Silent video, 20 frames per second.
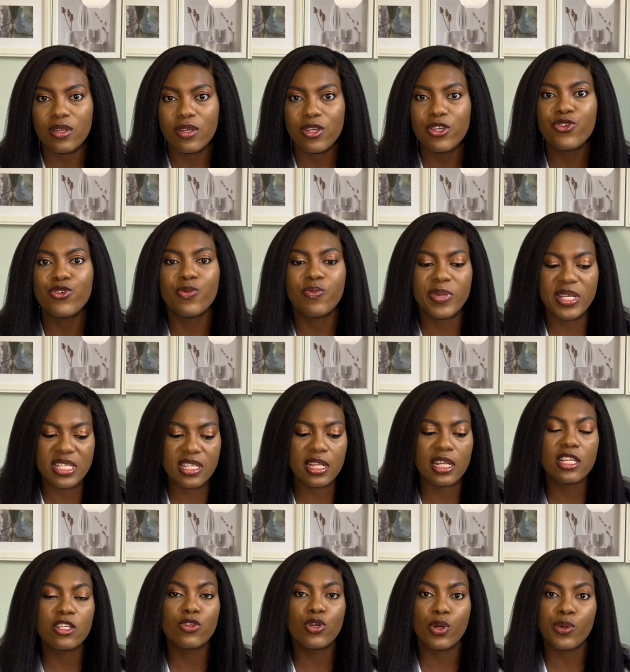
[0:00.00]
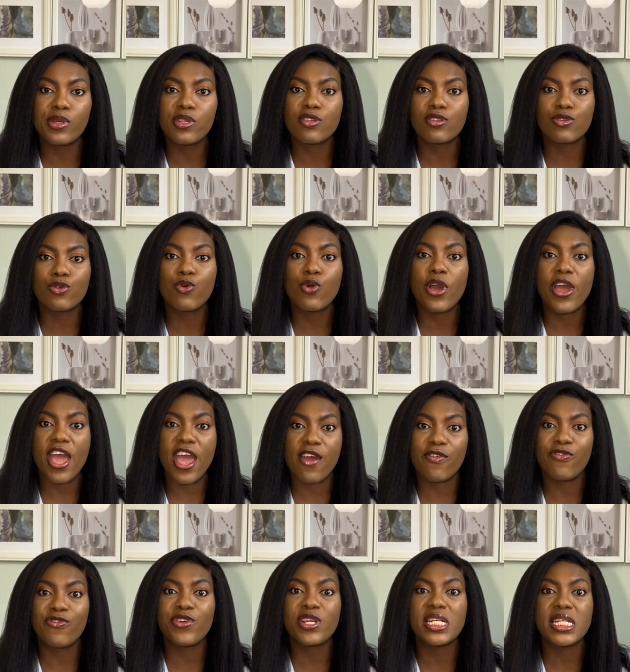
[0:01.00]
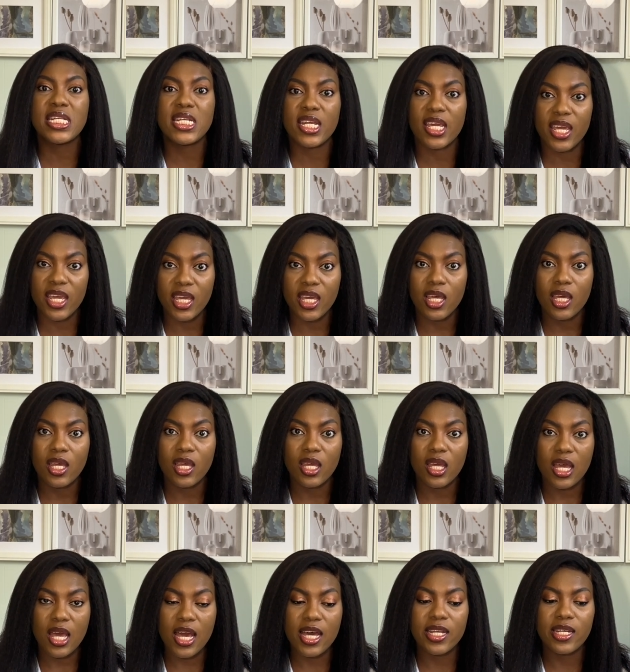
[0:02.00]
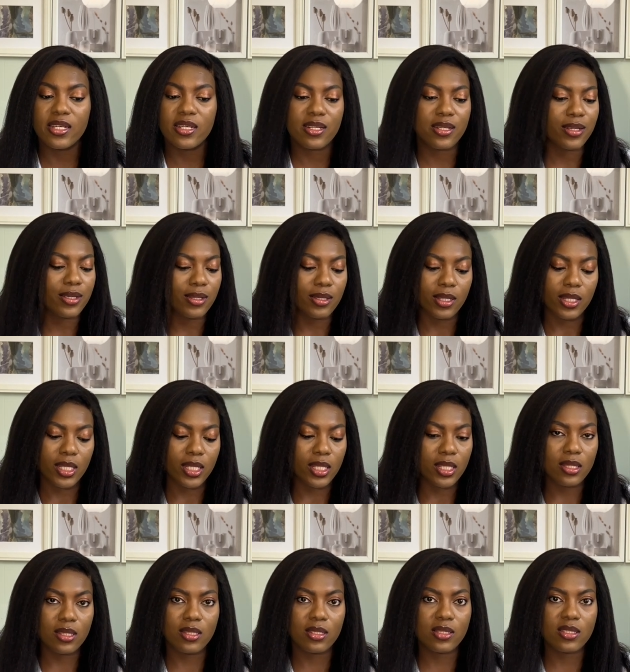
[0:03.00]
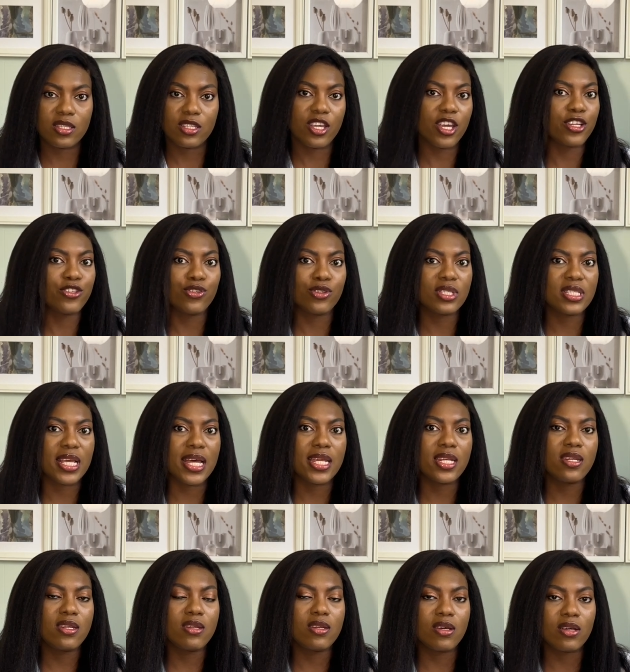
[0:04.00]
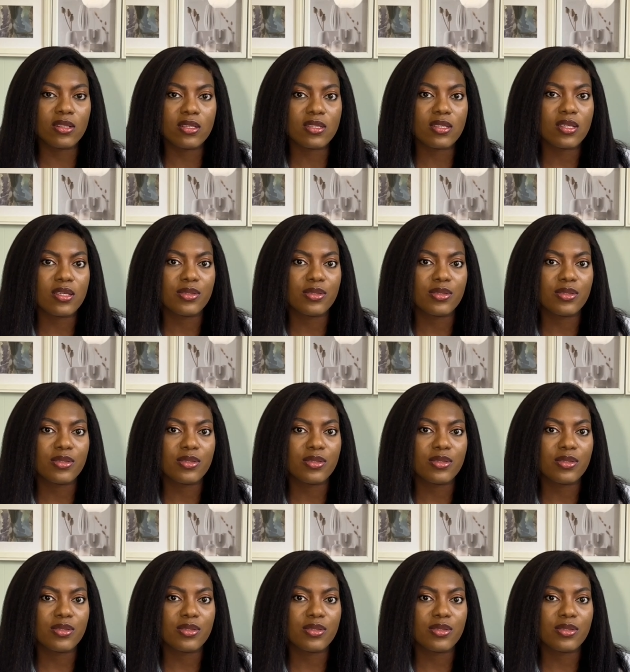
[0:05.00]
You're basically going to school every day and the schedules are not